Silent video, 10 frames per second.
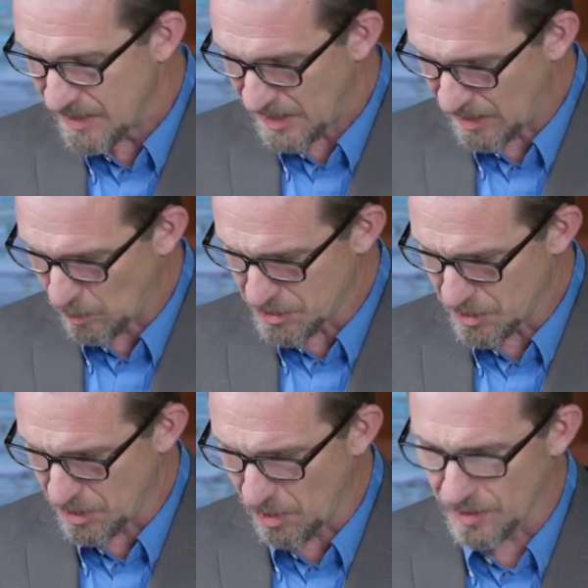and I want
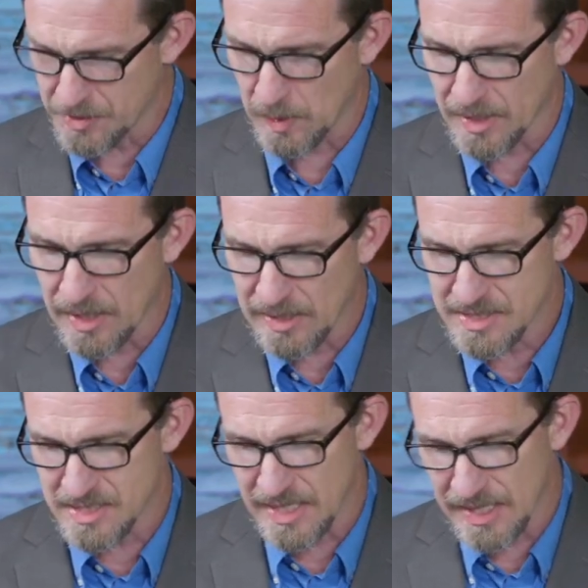you to notice what
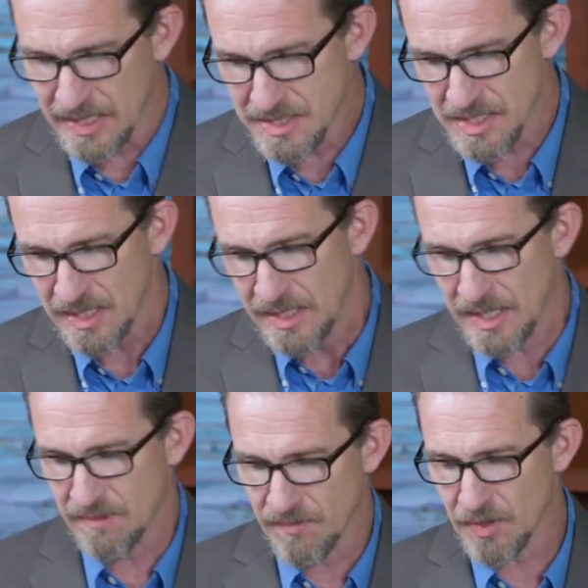God says
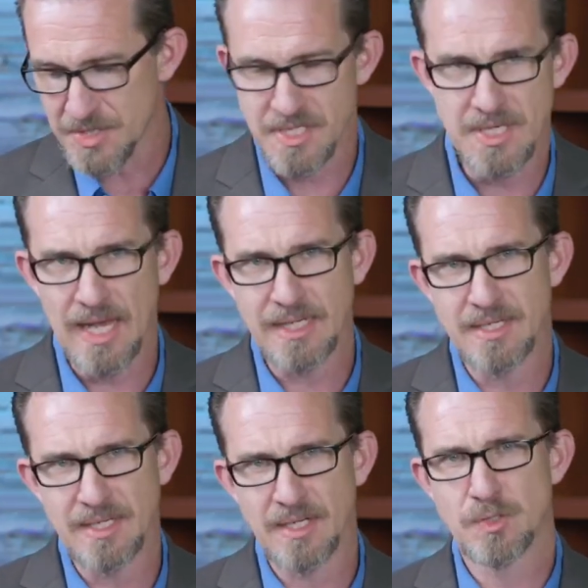in verses
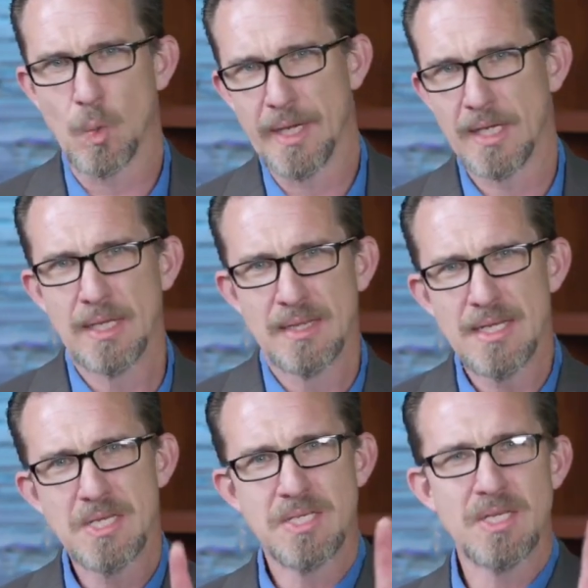19 and 20.
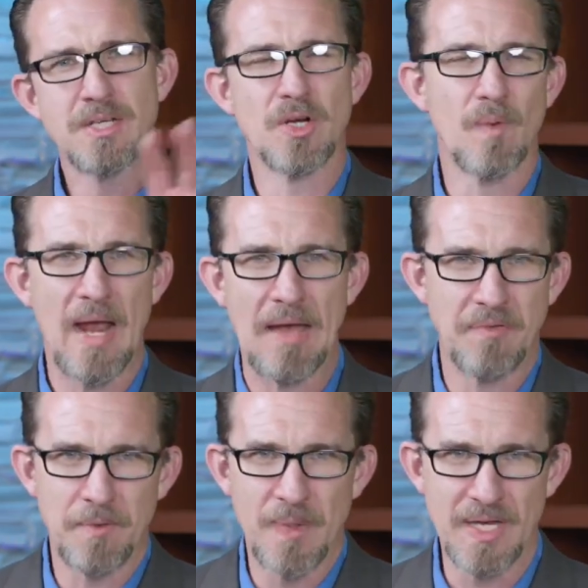This is such a
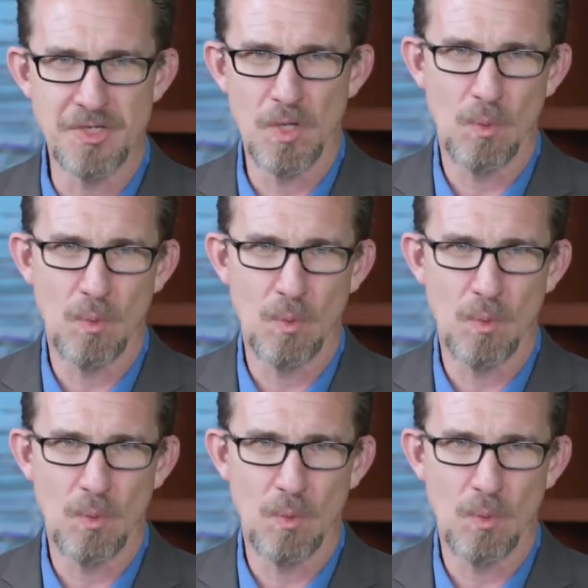graphic picture.